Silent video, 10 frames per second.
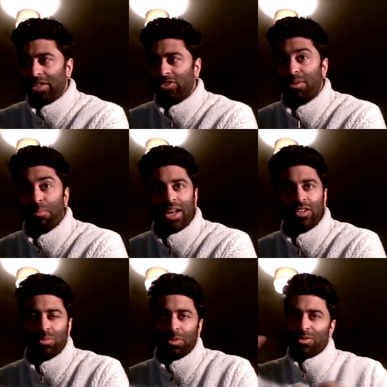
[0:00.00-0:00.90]
pitch as a
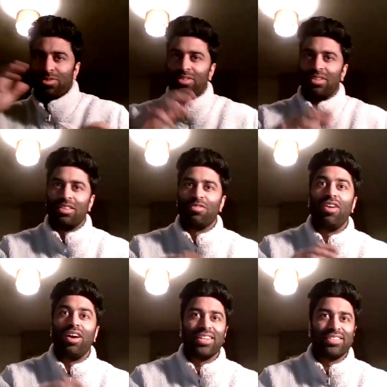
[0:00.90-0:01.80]
manager, but also like the
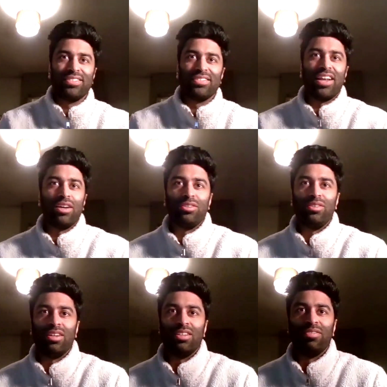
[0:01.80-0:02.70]
finances and how
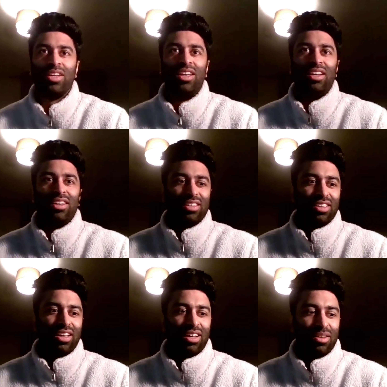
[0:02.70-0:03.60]
you kind of
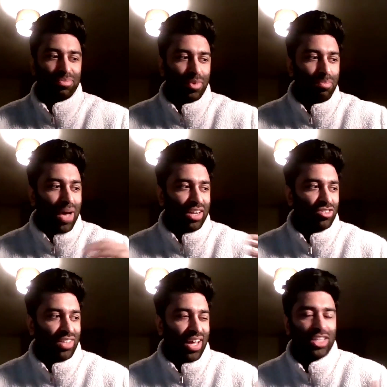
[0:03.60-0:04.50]

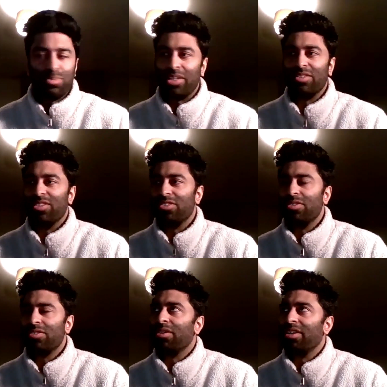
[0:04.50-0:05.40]
manage that aspect of it
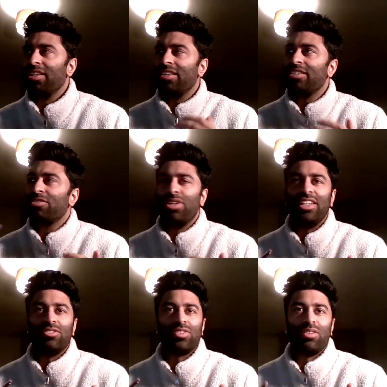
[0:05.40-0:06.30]
too. So it's a
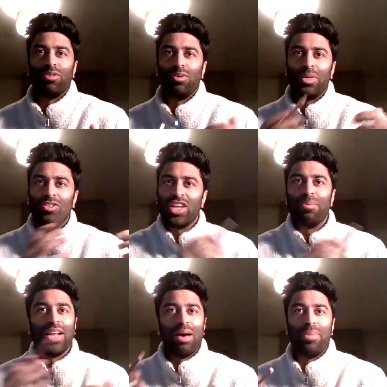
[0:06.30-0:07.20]
really interesting role being
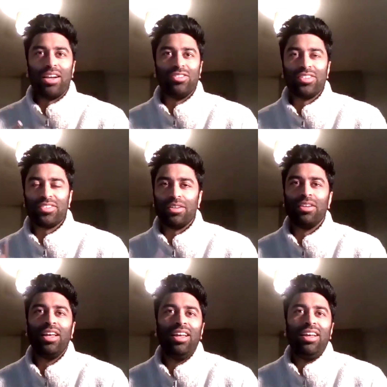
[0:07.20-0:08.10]
chairman and manager. So
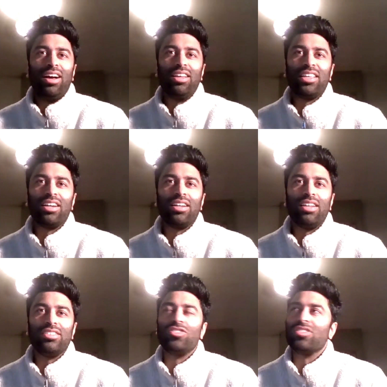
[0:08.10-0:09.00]
I think I'd
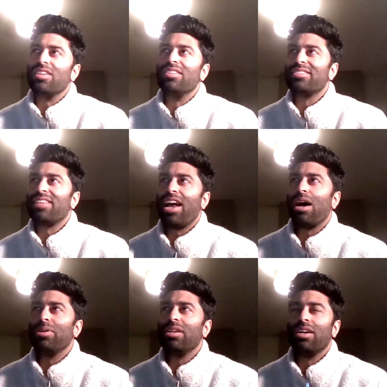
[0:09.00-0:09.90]
like to just understand
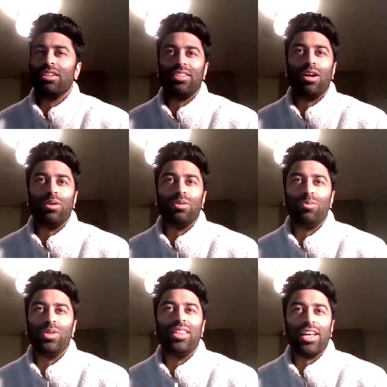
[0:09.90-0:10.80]
how he kind of dealt
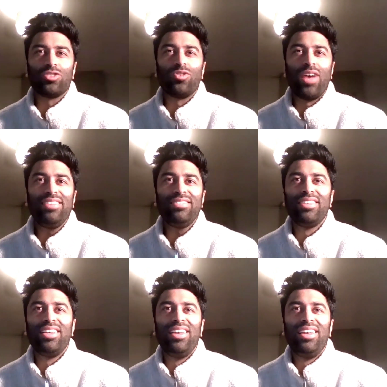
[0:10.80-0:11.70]
with that stress.